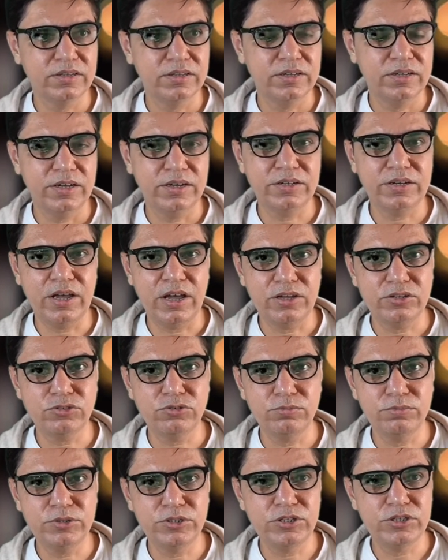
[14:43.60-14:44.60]
it has to
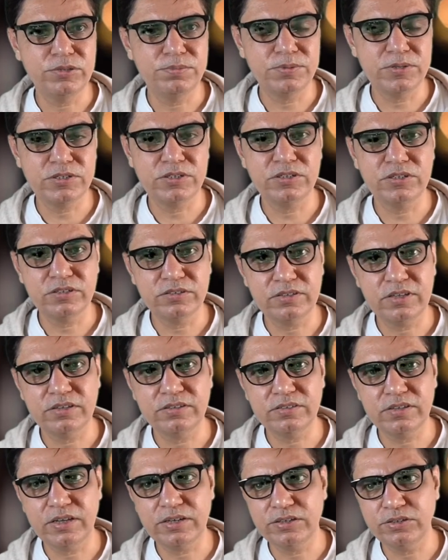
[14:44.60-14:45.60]
be cheapest in the sense
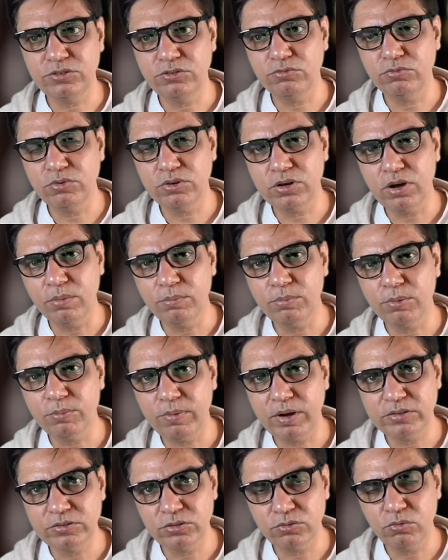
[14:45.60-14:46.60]
that you would
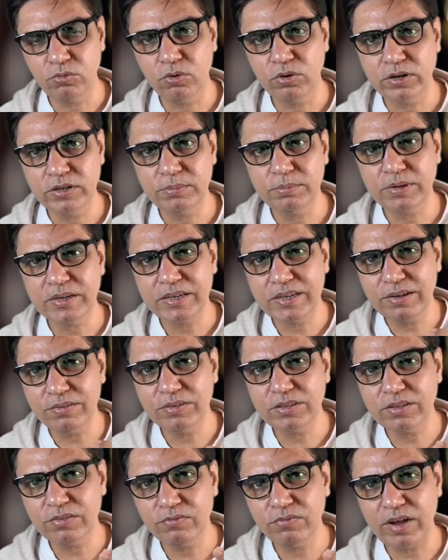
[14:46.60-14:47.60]
compromise on quality, but given
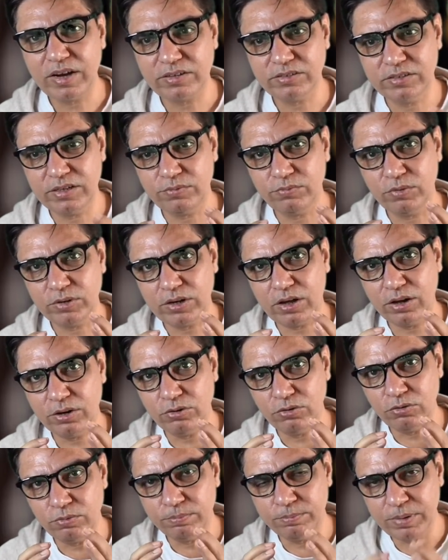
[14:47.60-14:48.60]
the facts that what are
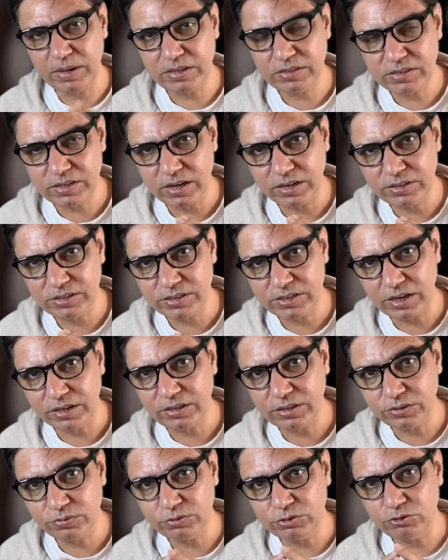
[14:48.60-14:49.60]
your baseline
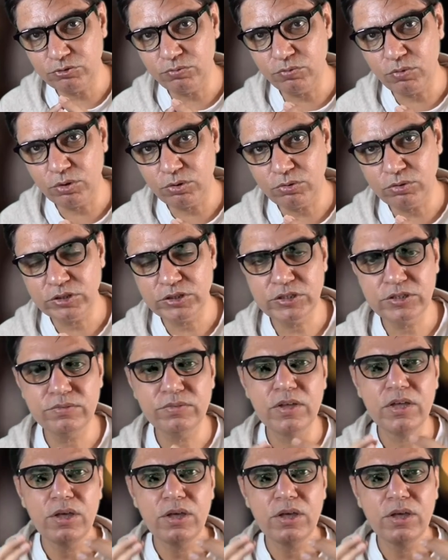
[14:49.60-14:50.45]
standards which you want to achieve,